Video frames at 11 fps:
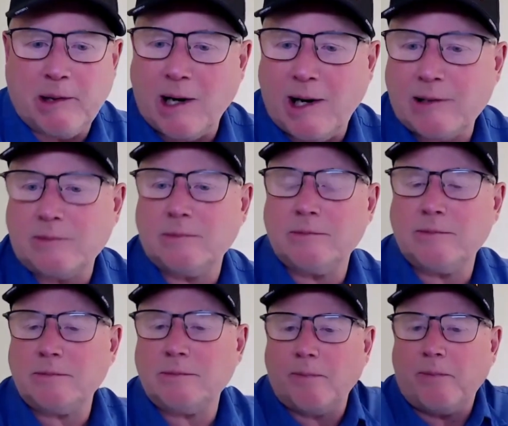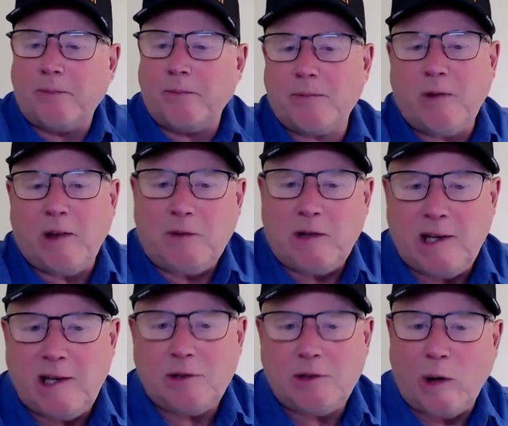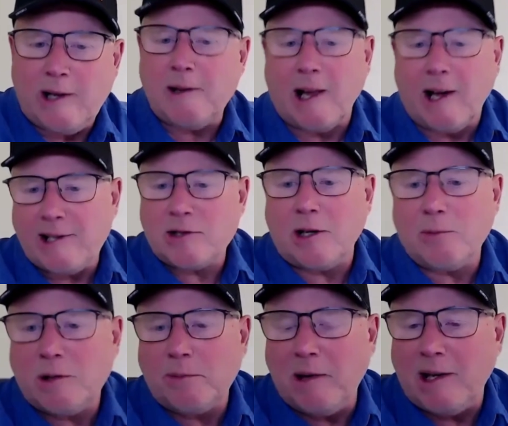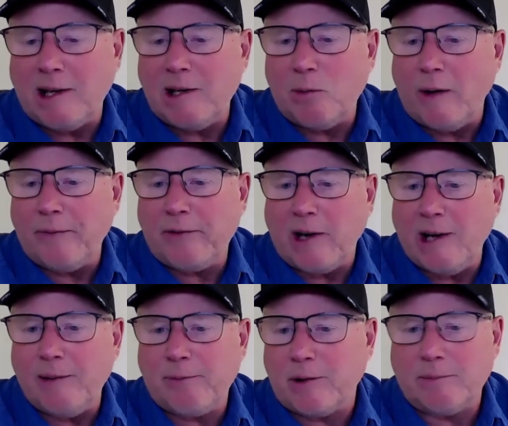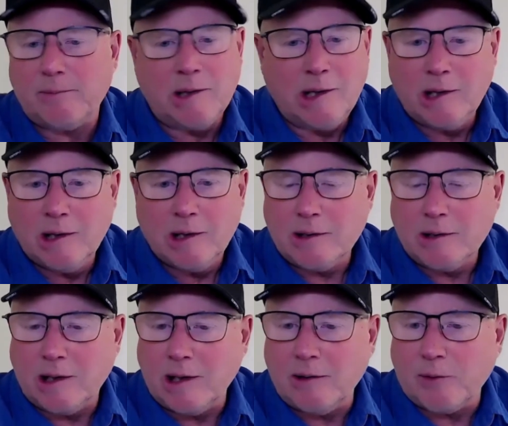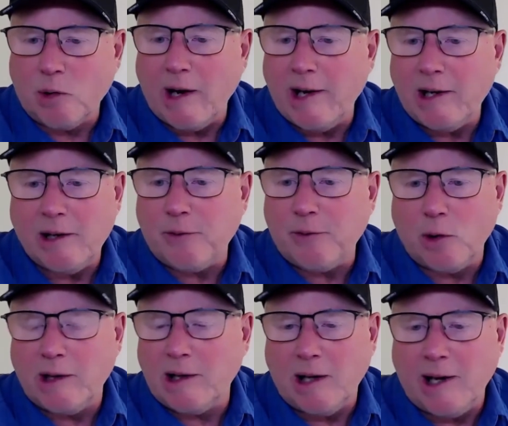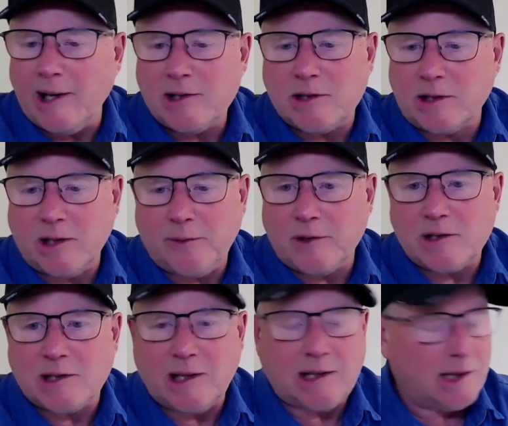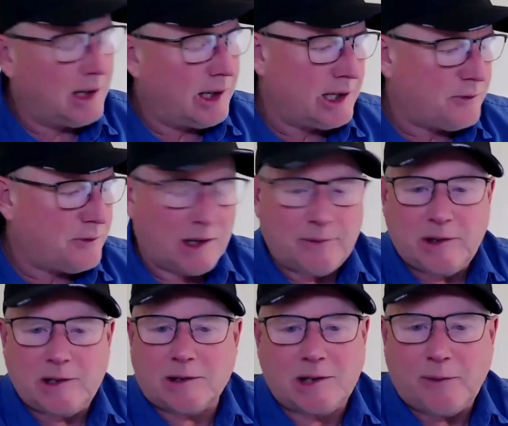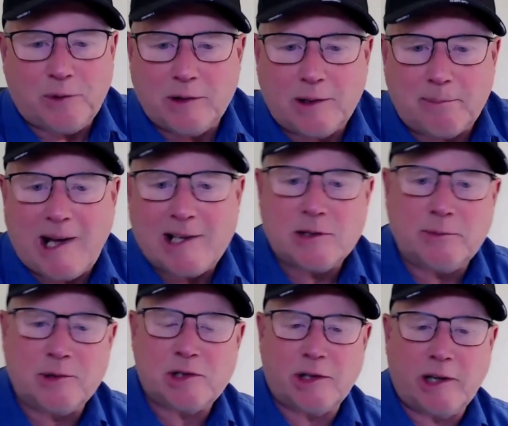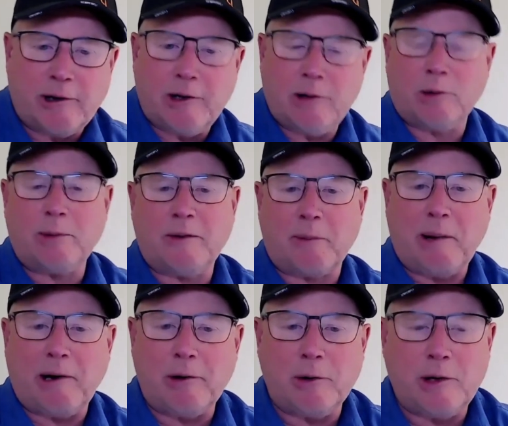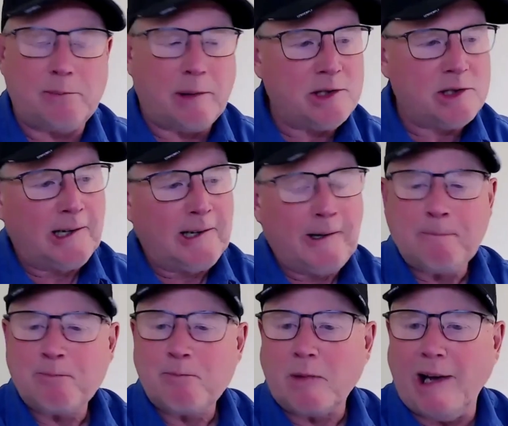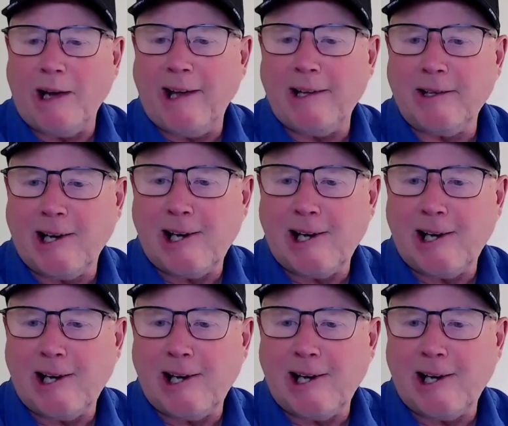got 15, 20 lines on with me at any one time, from a variety of floating lines to different sinking lines for every different imaginable scenario. We're a bit of a paranoid bunch. And